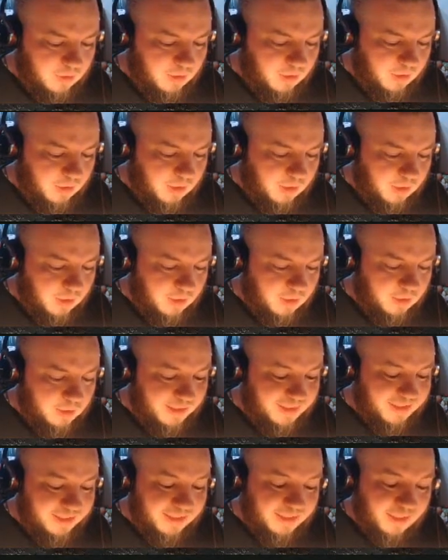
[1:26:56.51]
So this
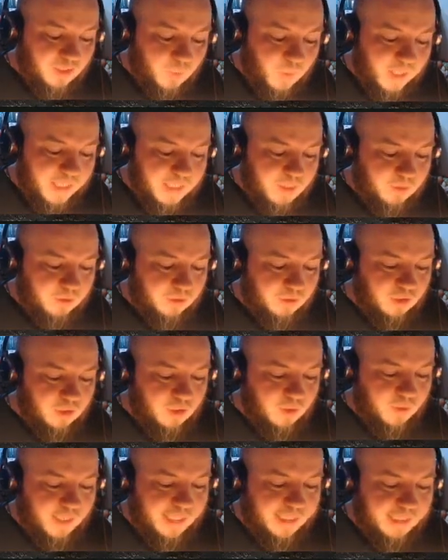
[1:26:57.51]
is another way you could
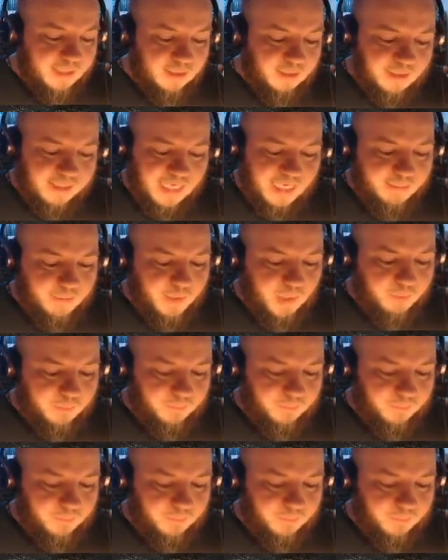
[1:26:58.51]
do any kind of camo.